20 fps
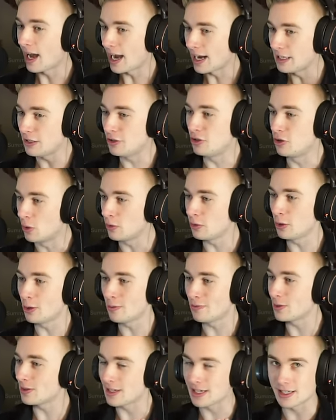I don't know
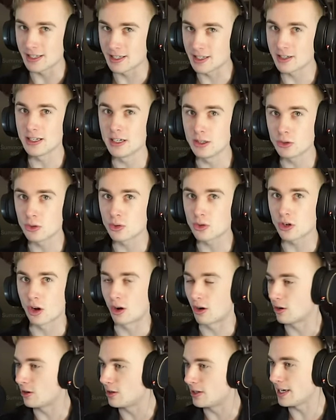if there's a single
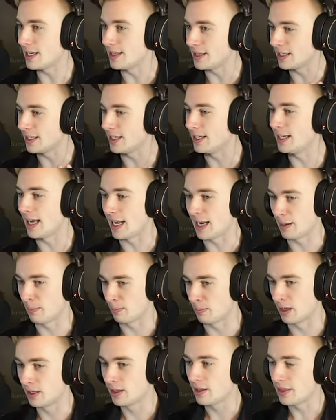card in the
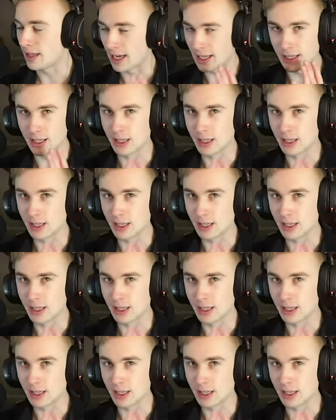game that